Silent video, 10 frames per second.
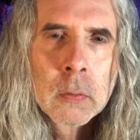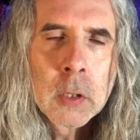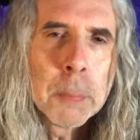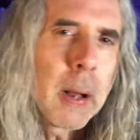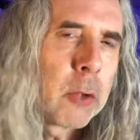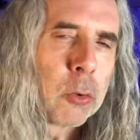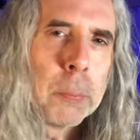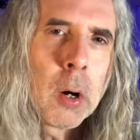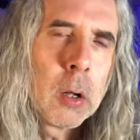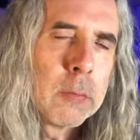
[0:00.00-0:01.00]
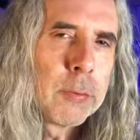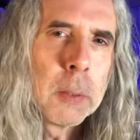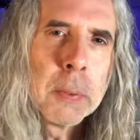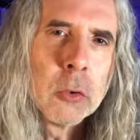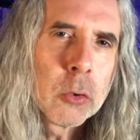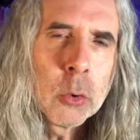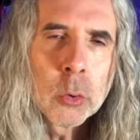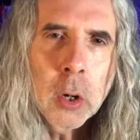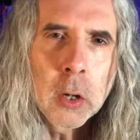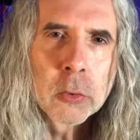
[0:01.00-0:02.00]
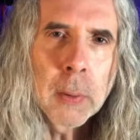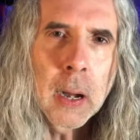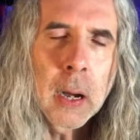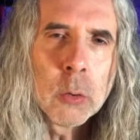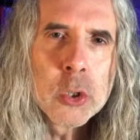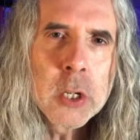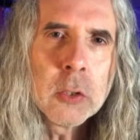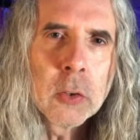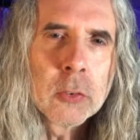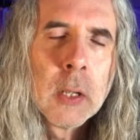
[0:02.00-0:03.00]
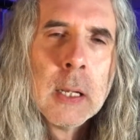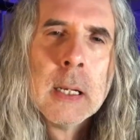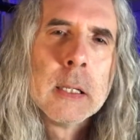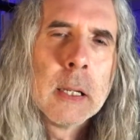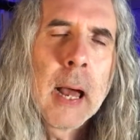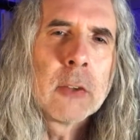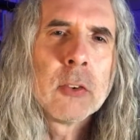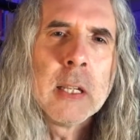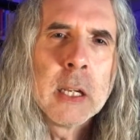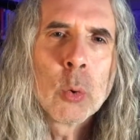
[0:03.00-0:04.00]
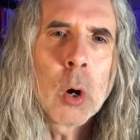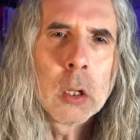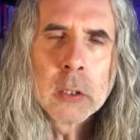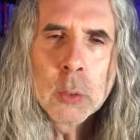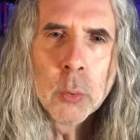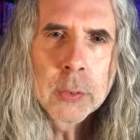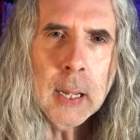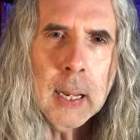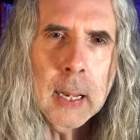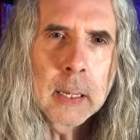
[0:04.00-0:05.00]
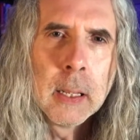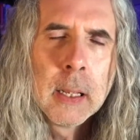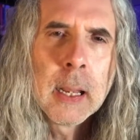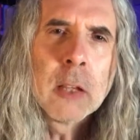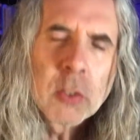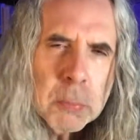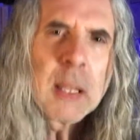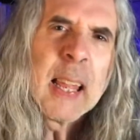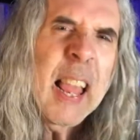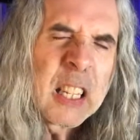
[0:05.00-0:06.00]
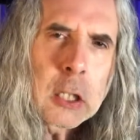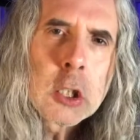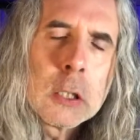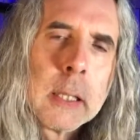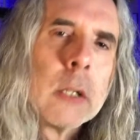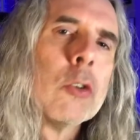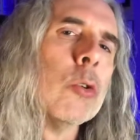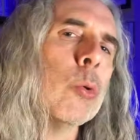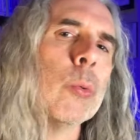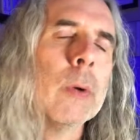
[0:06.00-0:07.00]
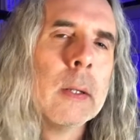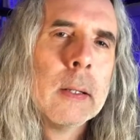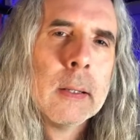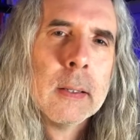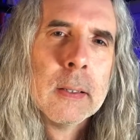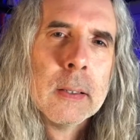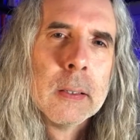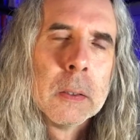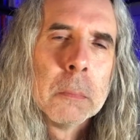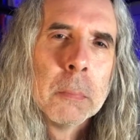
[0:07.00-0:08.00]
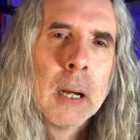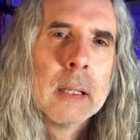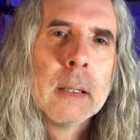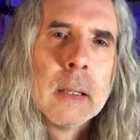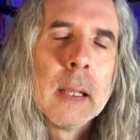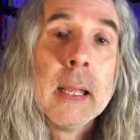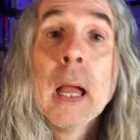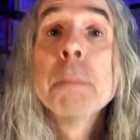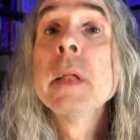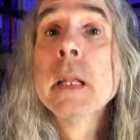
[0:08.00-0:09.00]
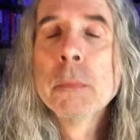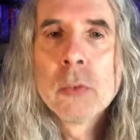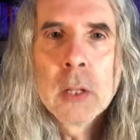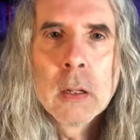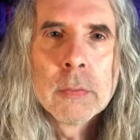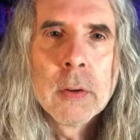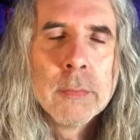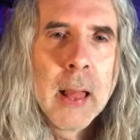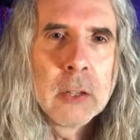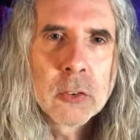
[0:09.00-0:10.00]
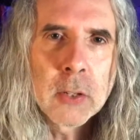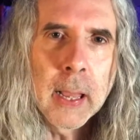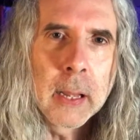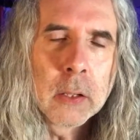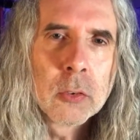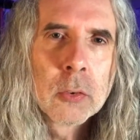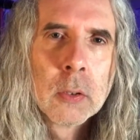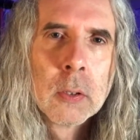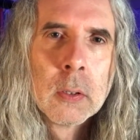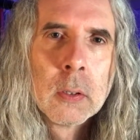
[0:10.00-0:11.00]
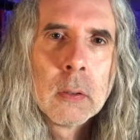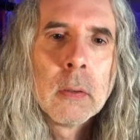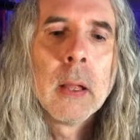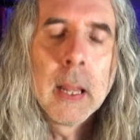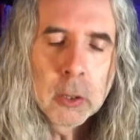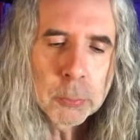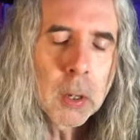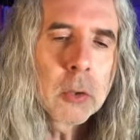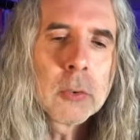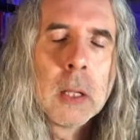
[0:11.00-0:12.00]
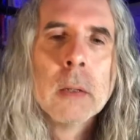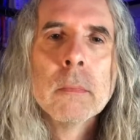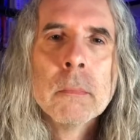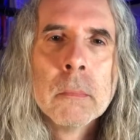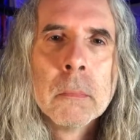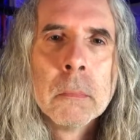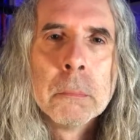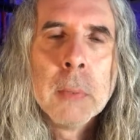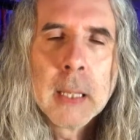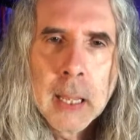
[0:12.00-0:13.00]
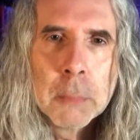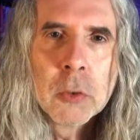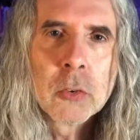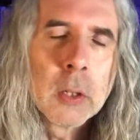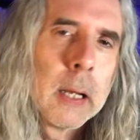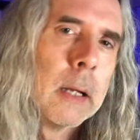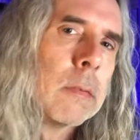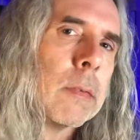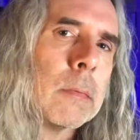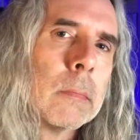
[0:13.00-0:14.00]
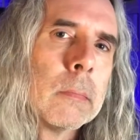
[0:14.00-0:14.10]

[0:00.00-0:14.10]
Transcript: The Apostle Paul in Philippians 2 talks about how Jesus did not see equality with God as something he had to cling to, but he emptied himself of that status, and as Paul said, became a slave.